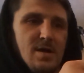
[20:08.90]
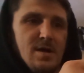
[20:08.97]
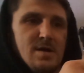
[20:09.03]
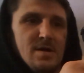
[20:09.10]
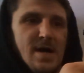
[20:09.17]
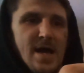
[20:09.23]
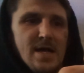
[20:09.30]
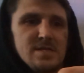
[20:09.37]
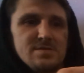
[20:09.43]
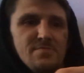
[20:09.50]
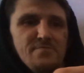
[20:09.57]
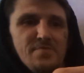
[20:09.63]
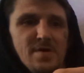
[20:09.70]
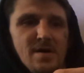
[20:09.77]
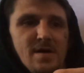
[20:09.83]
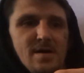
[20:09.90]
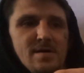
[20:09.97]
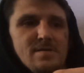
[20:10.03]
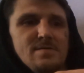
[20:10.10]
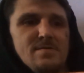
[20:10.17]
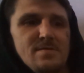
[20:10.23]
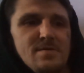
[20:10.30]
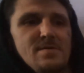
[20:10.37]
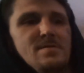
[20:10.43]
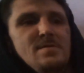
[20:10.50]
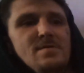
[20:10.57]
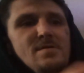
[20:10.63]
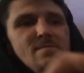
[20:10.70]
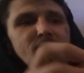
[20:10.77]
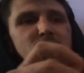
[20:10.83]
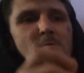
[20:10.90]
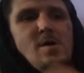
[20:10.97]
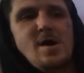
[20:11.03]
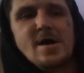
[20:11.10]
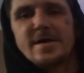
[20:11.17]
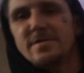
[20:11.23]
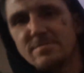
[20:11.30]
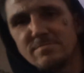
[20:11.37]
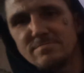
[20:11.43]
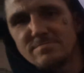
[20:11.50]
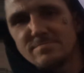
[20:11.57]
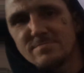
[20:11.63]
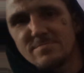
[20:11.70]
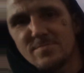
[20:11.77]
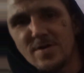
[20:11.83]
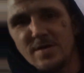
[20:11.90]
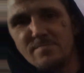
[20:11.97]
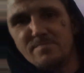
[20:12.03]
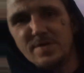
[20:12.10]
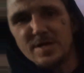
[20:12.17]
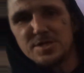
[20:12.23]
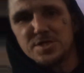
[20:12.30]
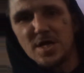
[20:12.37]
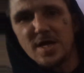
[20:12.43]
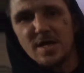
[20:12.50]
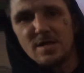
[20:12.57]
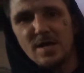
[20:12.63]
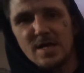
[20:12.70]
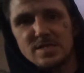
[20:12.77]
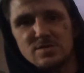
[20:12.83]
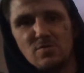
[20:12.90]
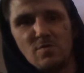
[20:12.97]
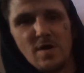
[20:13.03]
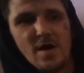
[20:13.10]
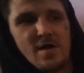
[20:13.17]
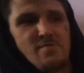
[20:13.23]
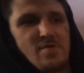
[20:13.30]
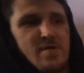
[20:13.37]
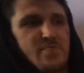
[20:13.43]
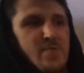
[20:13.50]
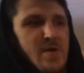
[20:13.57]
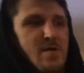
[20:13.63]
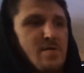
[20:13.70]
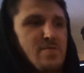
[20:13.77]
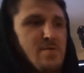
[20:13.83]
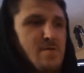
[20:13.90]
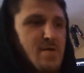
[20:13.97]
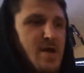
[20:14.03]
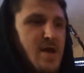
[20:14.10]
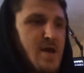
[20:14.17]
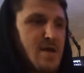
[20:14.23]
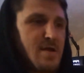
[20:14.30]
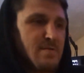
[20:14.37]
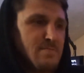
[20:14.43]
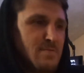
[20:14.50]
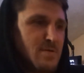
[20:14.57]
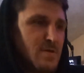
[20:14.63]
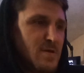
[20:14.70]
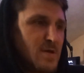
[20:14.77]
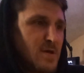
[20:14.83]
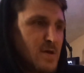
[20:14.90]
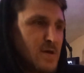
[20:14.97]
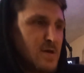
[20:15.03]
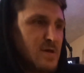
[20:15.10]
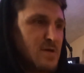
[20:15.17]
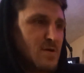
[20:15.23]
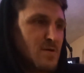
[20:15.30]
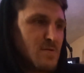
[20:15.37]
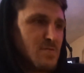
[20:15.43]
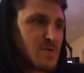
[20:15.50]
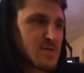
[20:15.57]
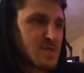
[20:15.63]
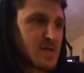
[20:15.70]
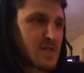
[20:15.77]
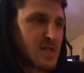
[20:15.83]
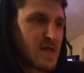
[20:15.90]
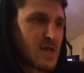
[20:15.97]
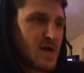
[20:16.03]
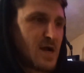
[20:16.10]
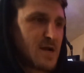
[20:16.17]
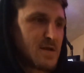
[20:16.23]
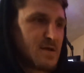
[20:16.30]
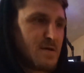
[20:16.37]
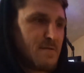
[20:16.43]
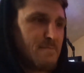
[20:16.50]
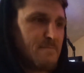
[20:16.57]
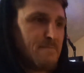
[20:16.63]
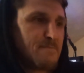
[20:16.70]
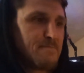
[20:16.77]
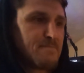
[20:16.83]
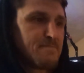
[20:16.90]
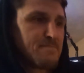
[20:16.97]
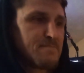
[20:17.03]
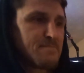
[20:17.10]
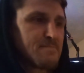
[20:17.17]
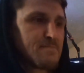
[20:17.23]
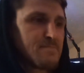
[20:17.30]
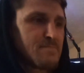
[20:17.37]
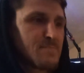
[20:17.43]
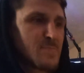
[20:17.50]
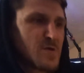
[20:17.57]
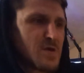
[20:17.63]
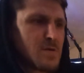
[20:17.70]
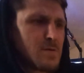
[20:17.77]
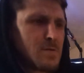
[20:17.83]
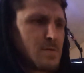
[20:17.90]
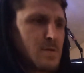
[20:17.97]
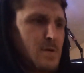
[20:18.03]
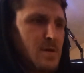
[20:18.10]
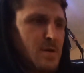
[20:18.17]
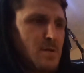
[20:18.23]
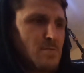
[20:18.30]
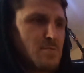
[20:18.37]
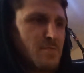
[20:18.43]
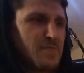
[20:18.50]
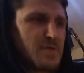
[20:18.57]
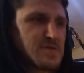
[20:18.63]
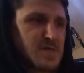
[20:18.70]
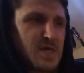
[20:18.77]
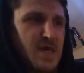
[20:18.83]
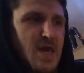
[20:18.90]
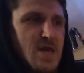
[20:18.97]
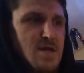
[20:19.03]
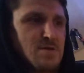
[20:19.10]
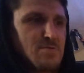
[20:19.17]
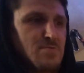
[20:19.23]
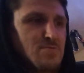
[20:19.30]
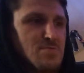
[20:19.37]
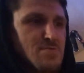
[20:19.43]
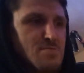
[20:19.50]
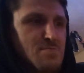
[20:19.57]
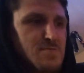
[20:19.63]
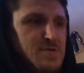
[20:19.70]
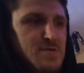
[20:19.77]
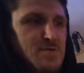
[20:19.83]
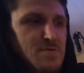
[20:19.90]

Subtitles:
glass of wine, right? Big giant glass of wine right there in their hand. Looks like they got I don't know if it's a candle or